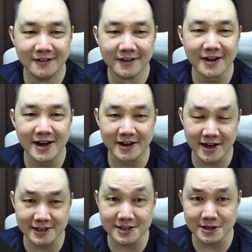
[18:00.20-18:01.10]
And the
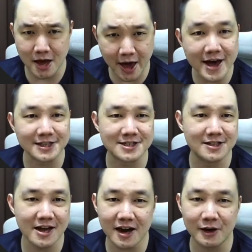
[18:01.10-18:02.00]
AI said, yes,
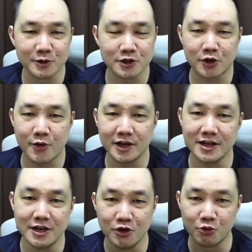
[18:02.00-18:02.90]
the AI cloud was created
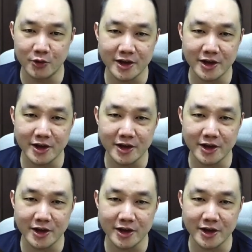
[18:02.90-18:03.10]
in real